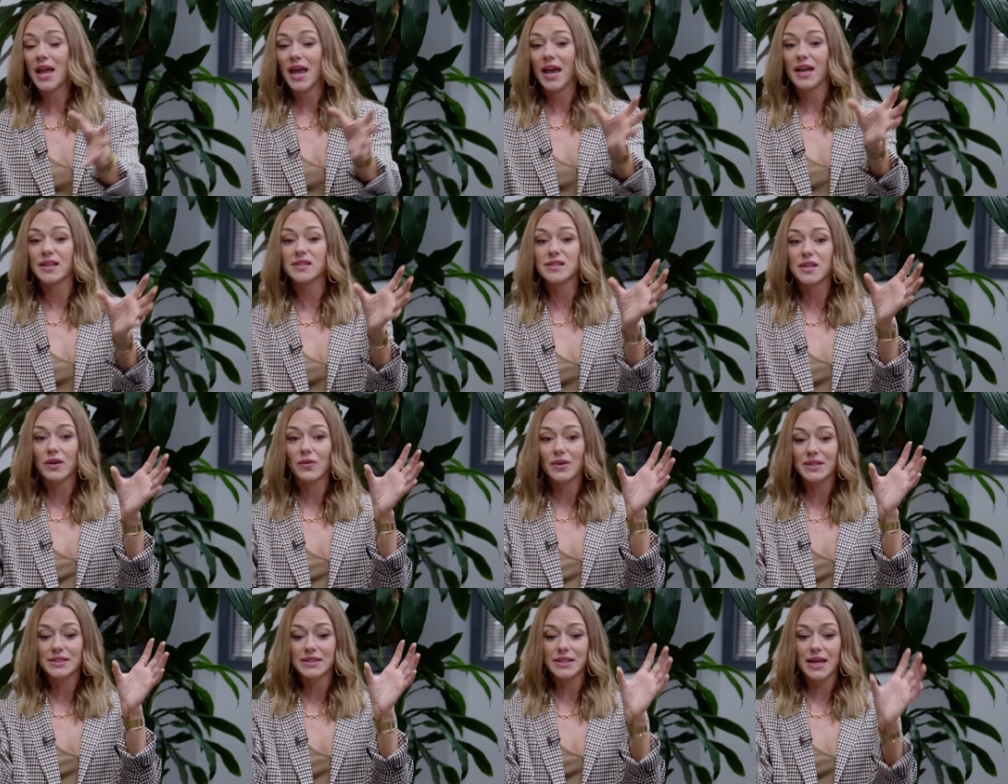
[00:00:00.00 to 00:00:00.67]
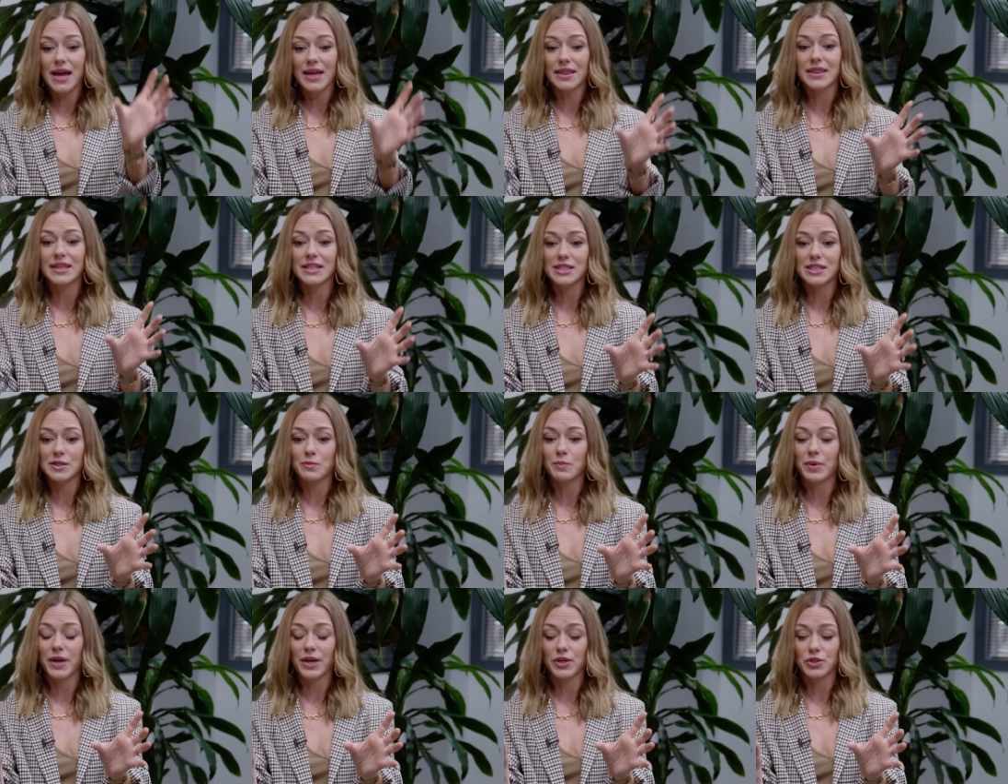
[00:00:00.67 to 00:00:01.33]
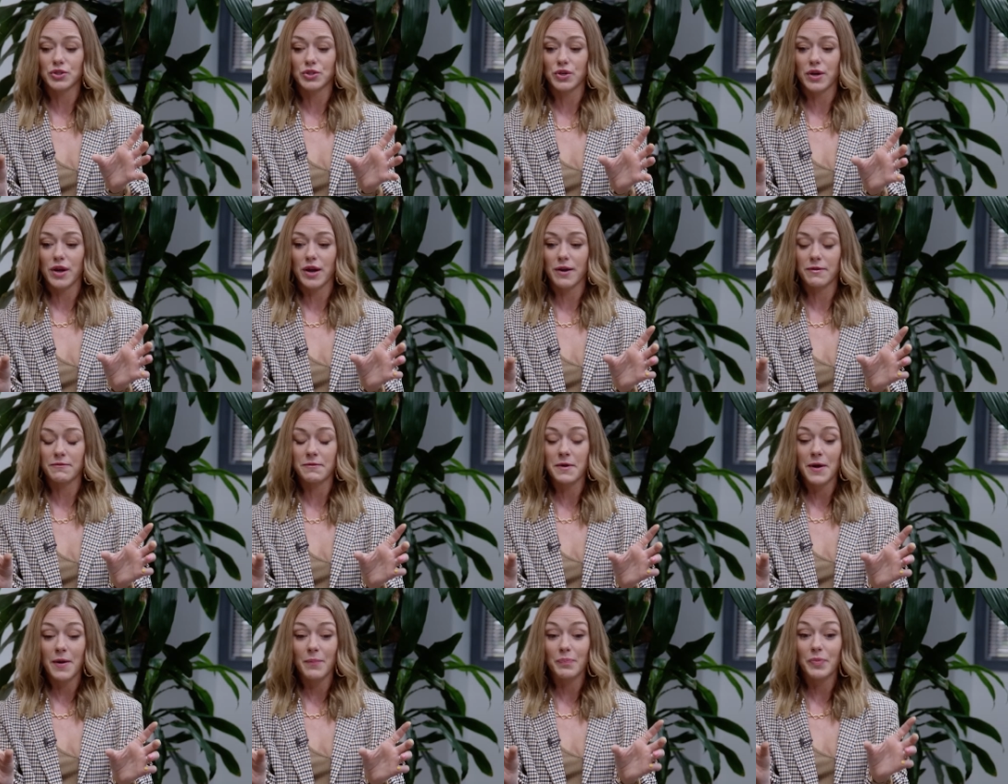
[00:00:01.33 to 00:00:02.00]
Yeah. And so it's like this picture of,
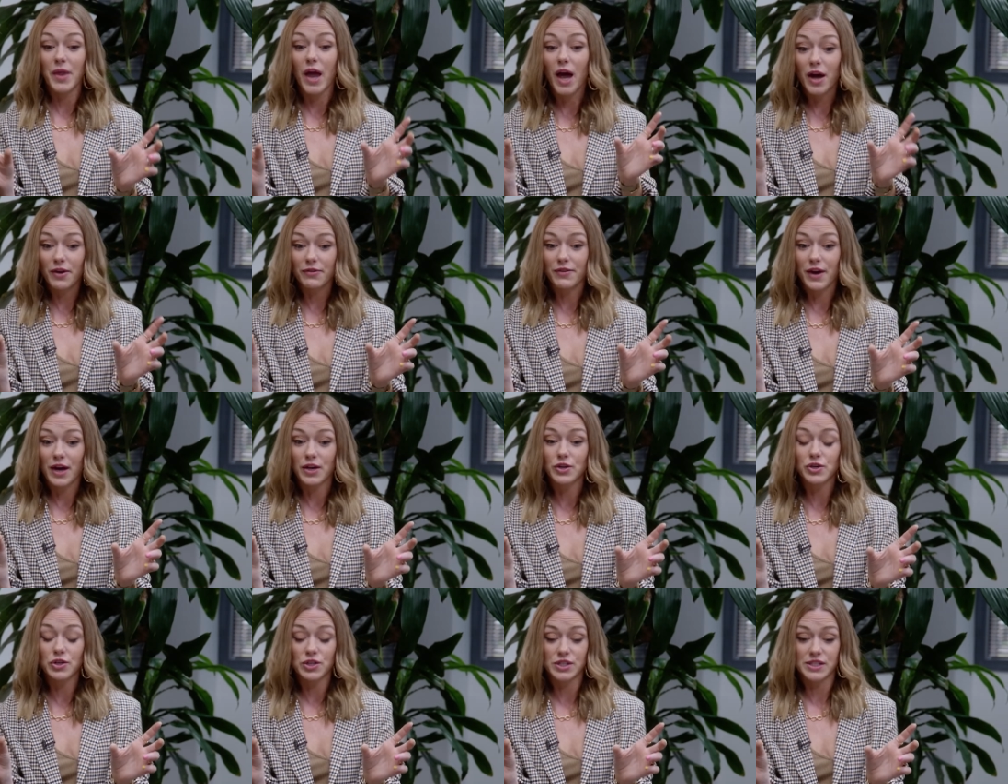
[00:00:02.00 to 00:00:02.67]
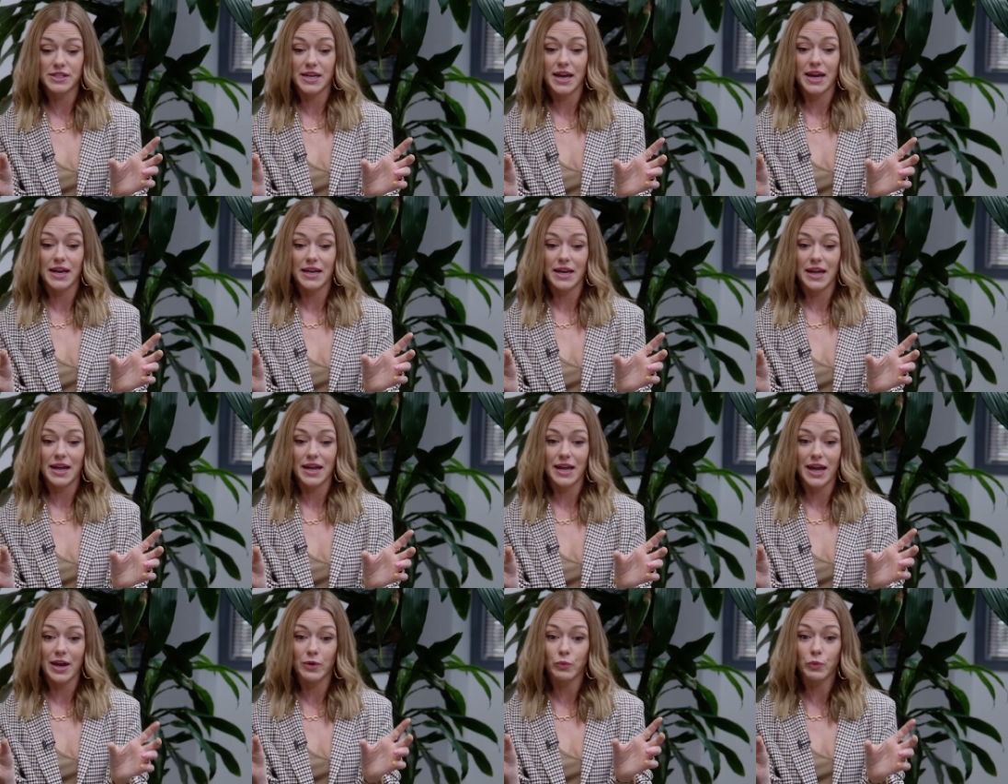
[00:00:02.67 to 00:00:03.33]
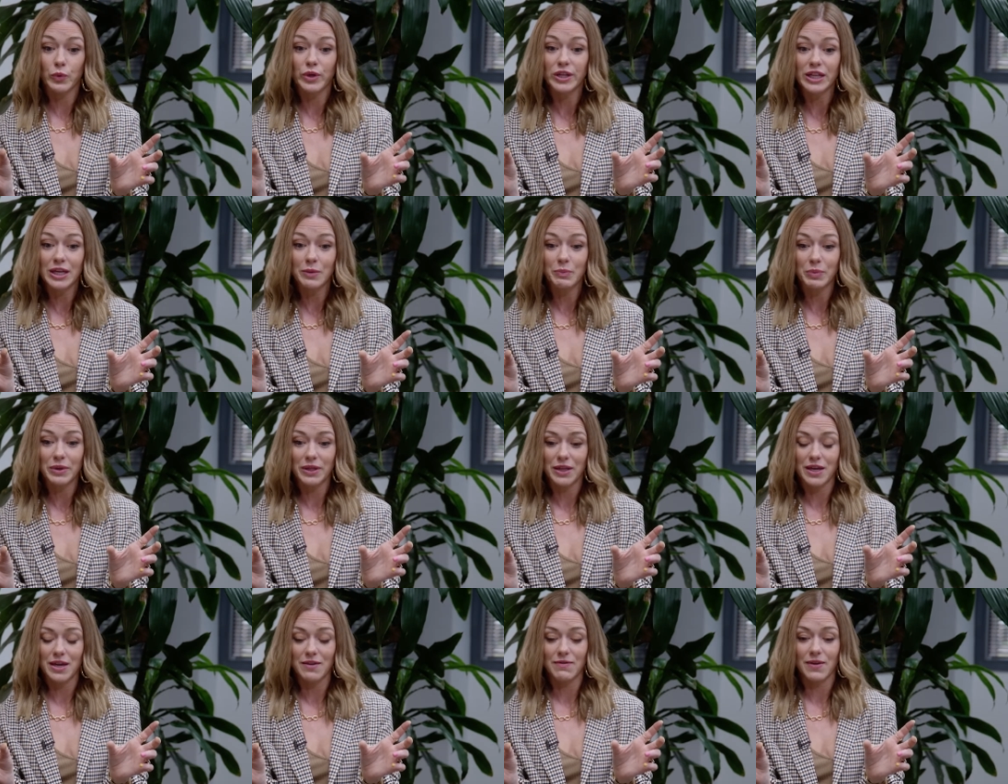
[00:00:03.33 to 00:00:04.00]
of understanding and really
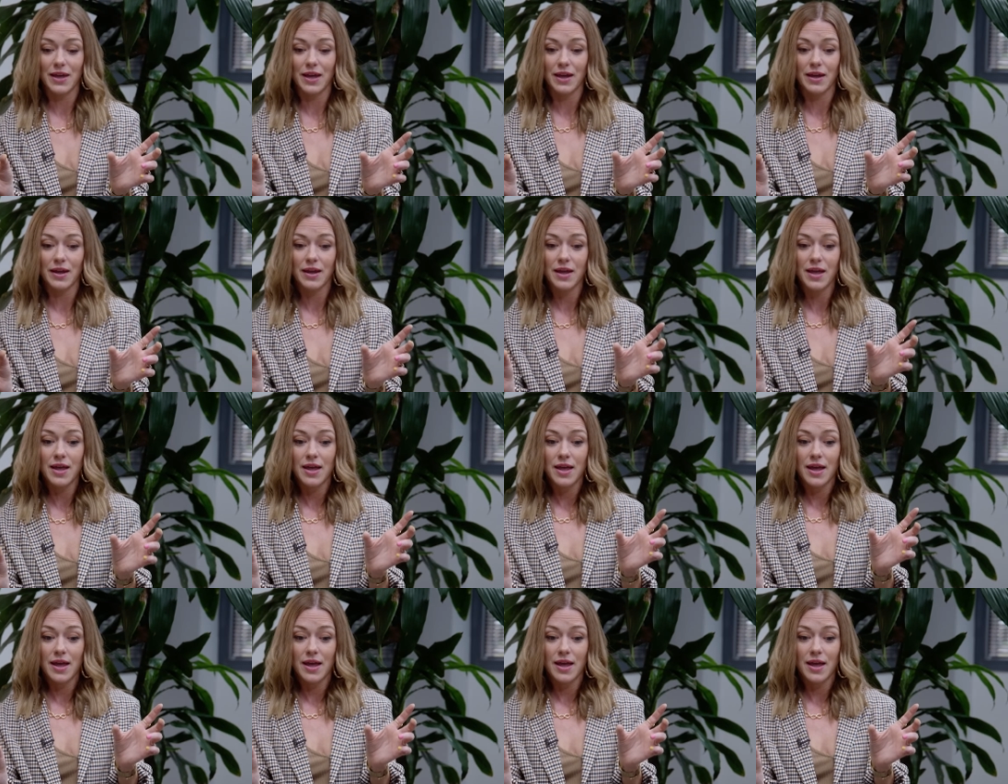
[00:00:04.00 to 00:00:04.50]
believing,